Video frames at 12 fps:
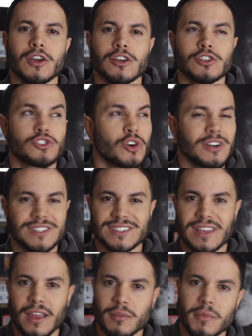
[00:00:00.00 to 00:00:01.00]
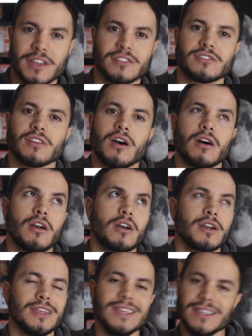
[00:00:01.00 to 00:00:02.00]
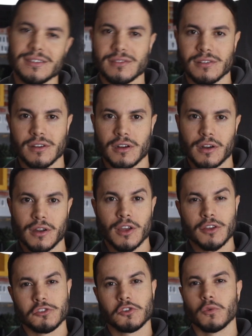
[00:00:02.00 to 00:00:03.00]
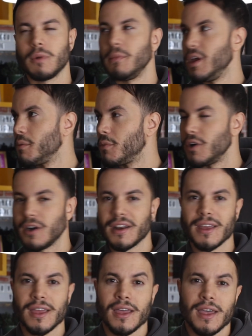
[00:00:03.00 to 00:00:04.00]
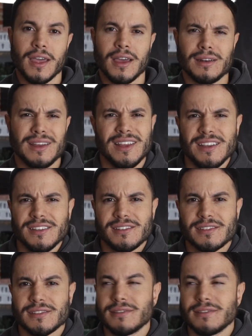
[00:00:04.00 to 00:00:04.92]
Short statements are easier to remember and it is